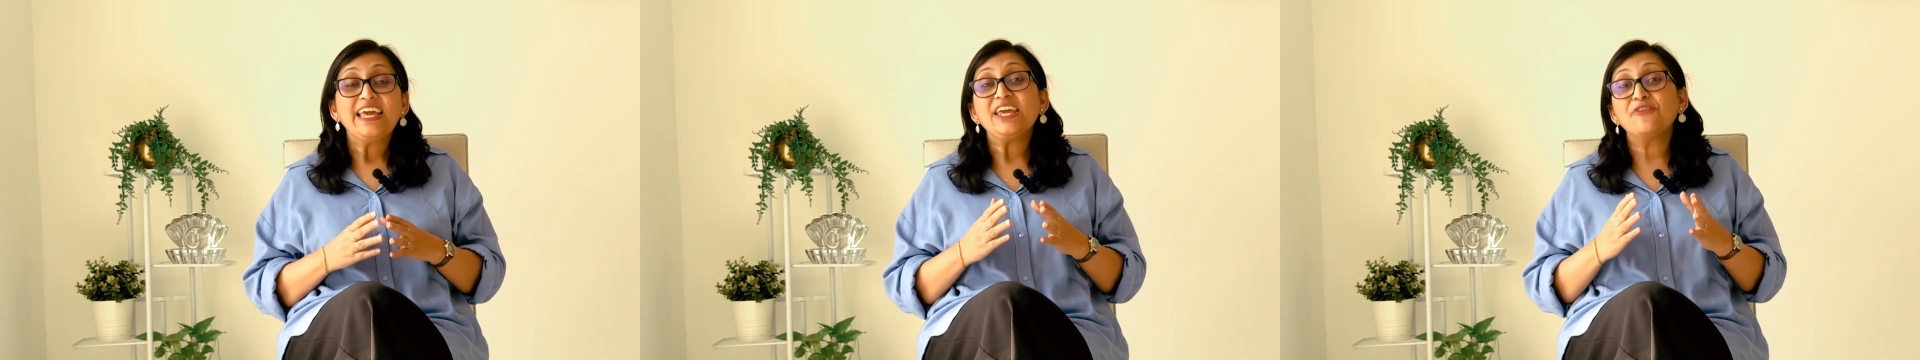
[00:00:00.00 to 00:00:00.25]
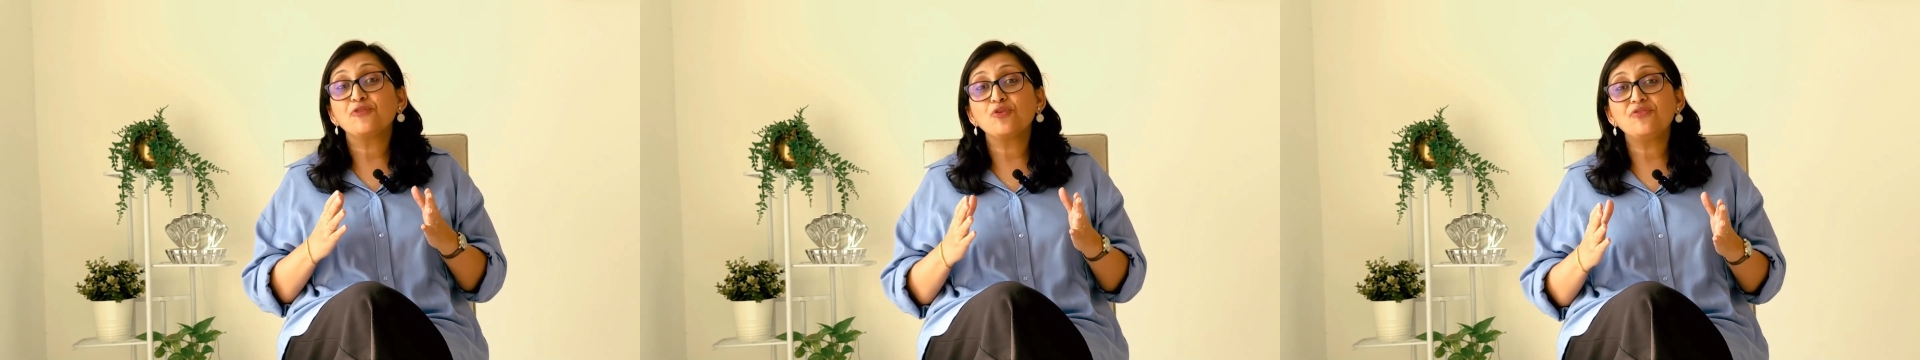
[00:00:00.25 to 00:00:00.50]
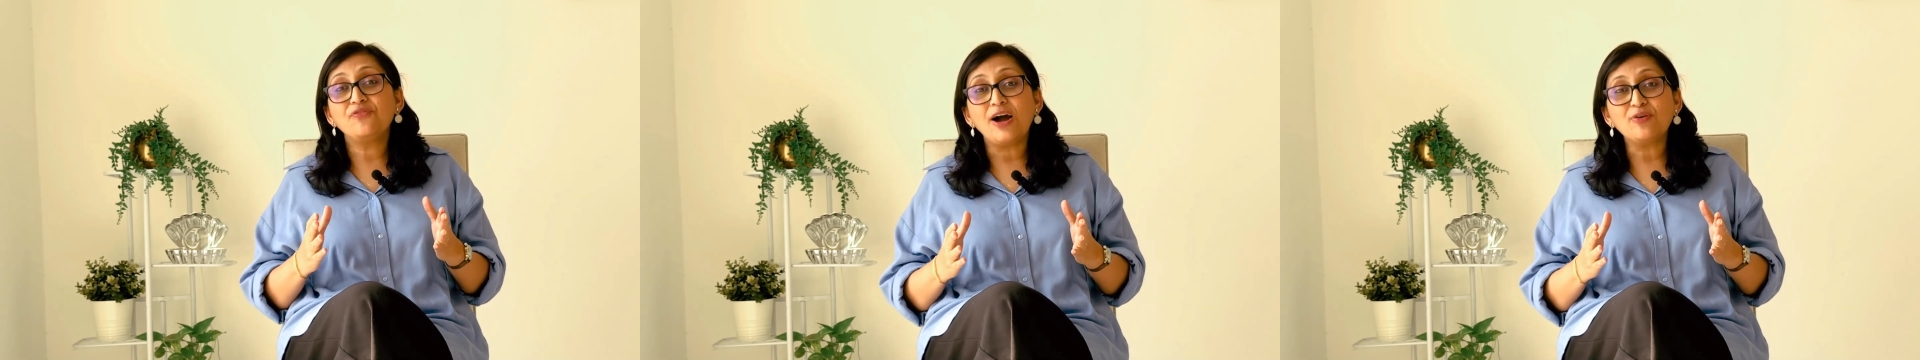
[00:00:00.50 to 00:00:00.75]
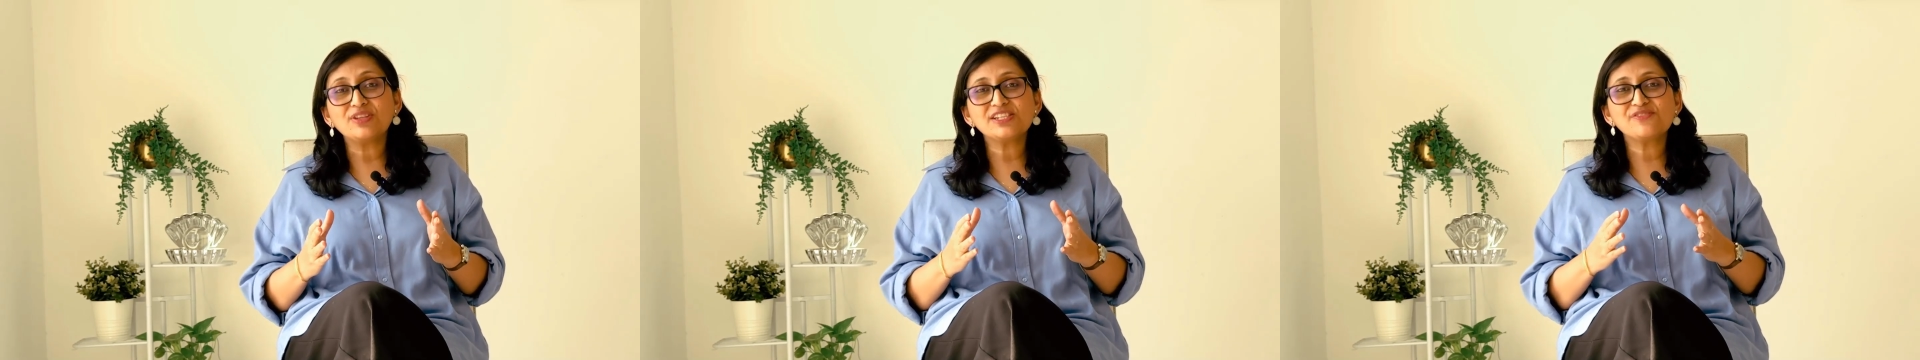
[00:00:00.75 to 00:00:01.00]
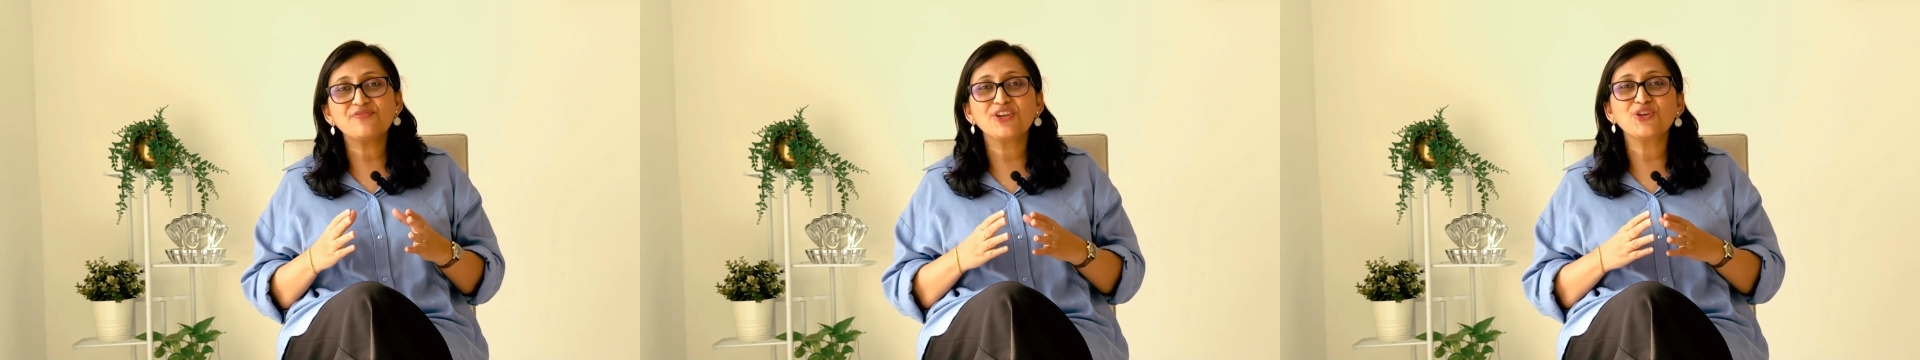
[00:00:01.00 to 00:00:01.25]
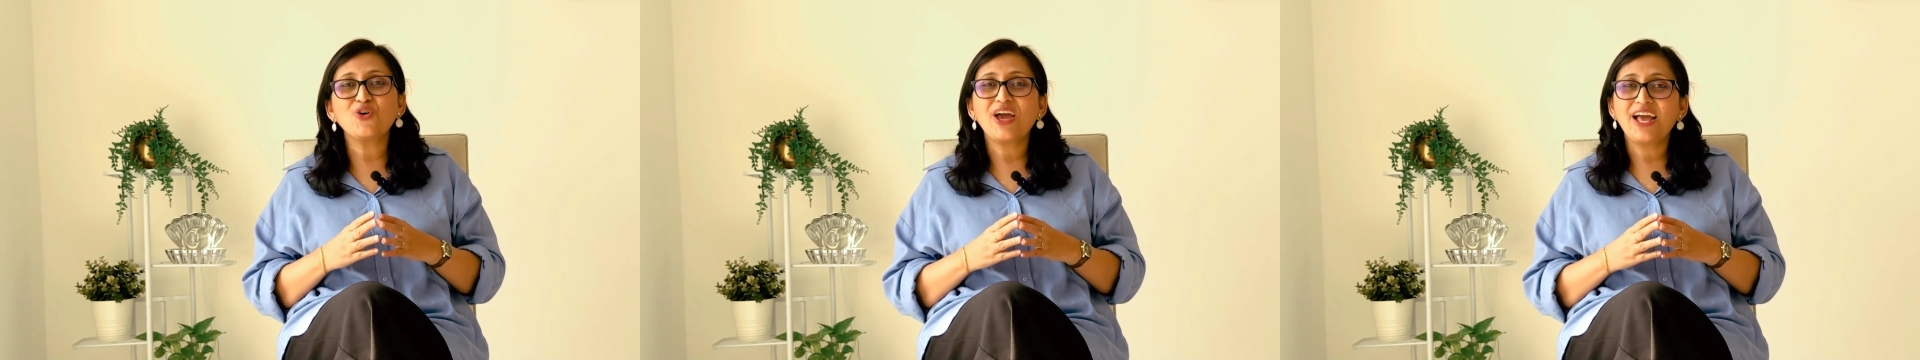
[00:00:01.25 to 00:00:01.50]
If you found this
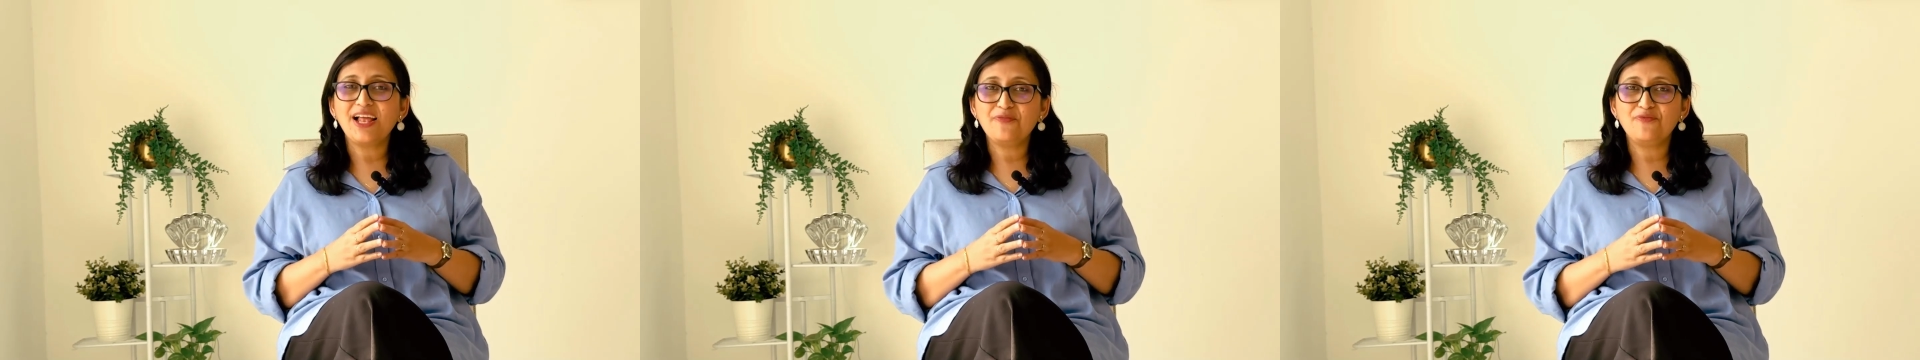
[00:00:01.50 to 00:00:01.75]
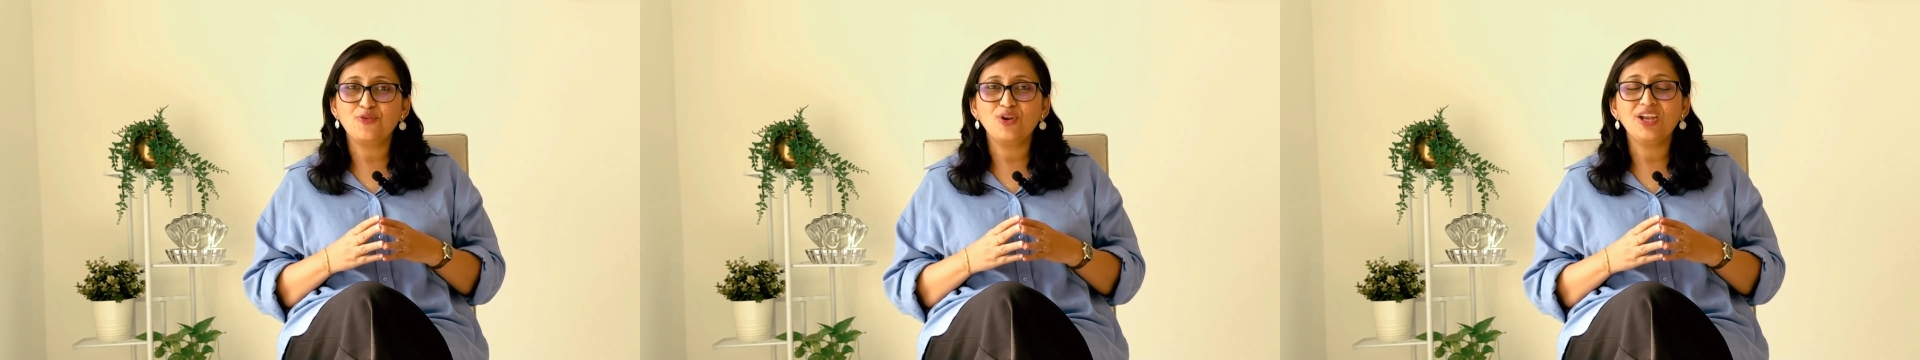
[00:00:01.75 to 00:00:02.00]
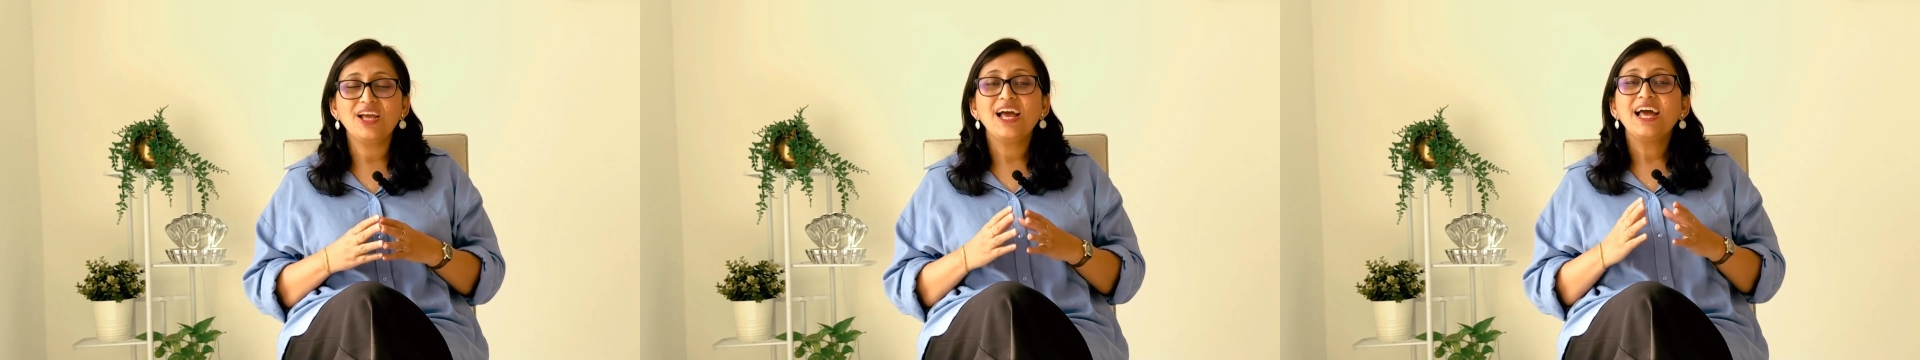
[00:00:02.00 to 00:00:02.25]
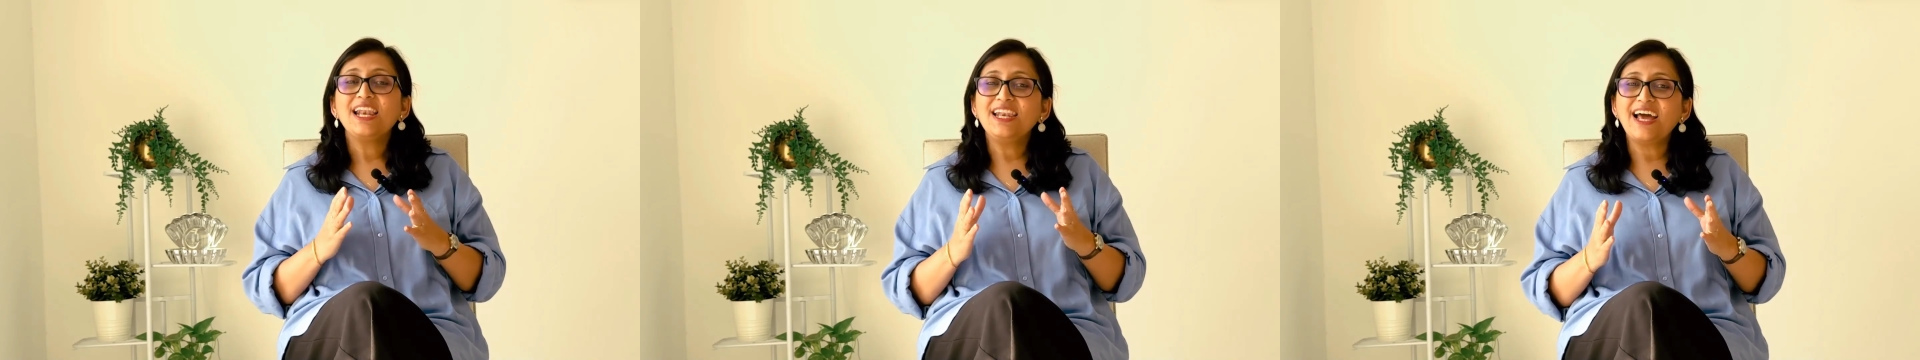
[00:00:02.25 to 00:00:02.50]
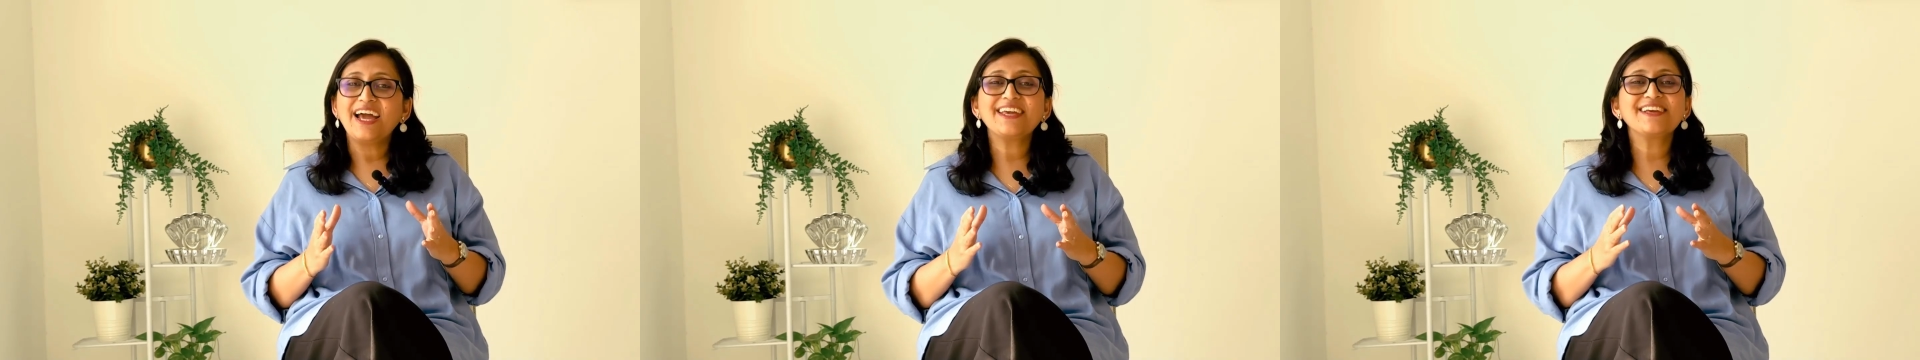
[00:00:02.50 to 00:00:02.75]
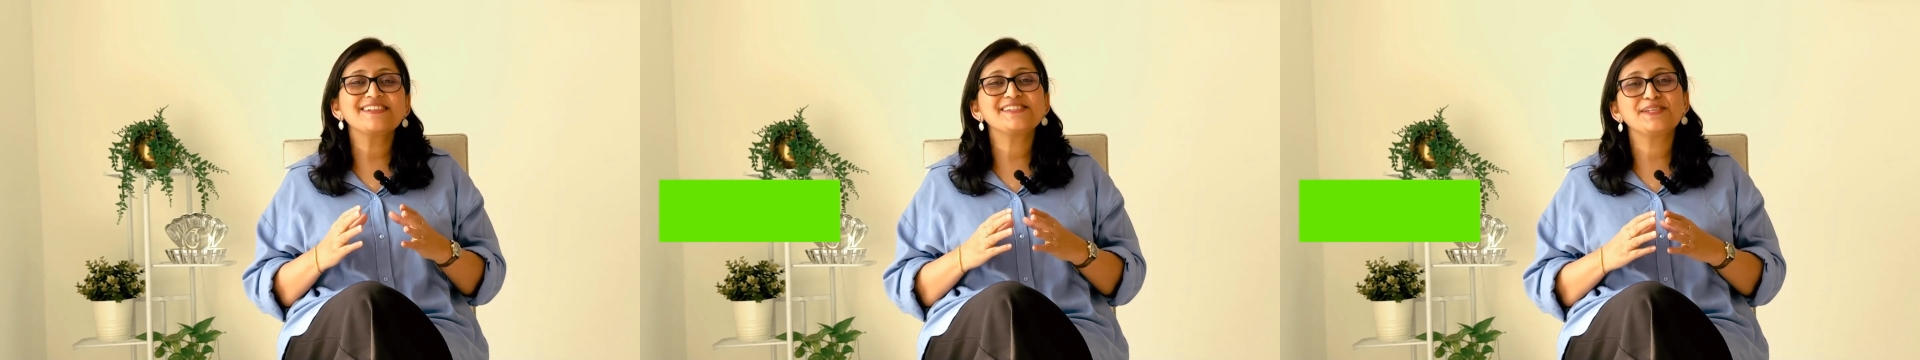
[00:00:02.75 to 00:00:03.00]
video helpful,
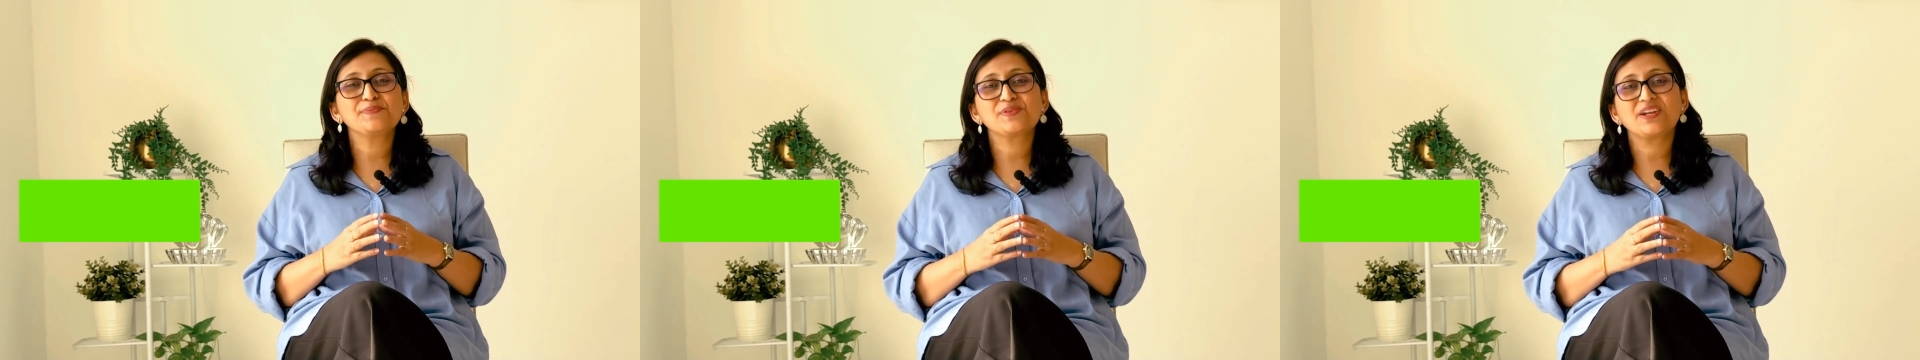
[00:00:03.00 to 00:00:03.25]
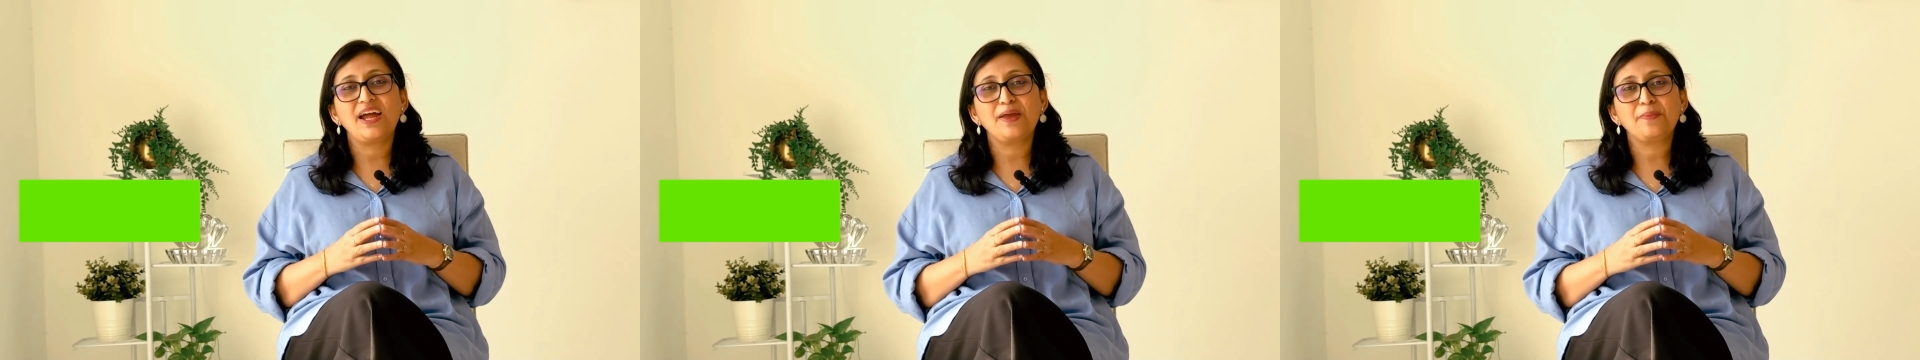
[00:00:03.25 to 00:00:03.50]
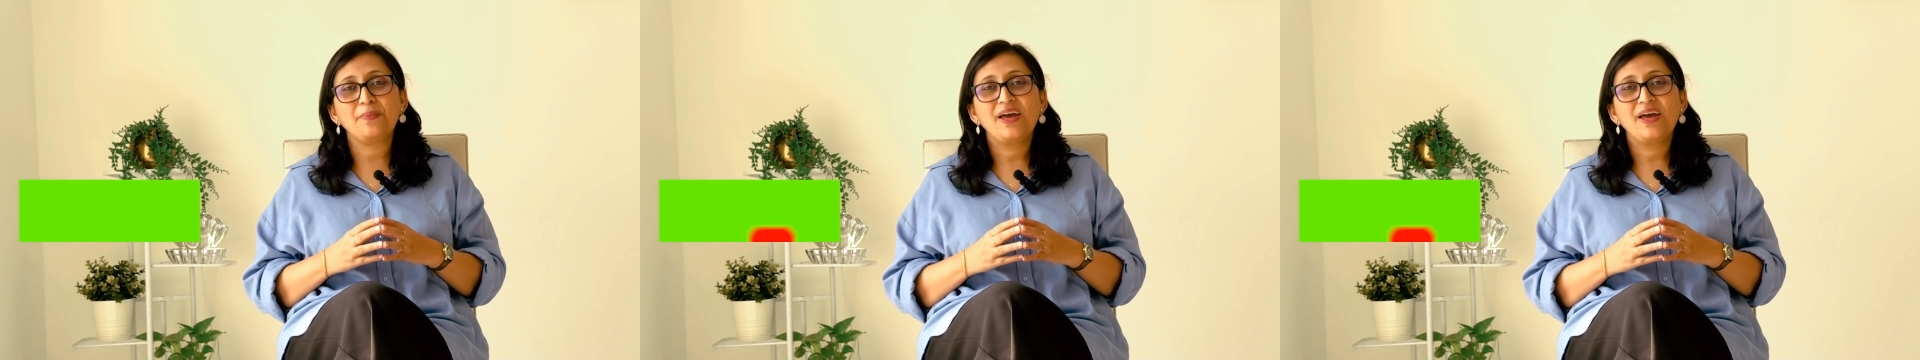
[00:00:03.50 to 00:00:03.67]
like and subscribe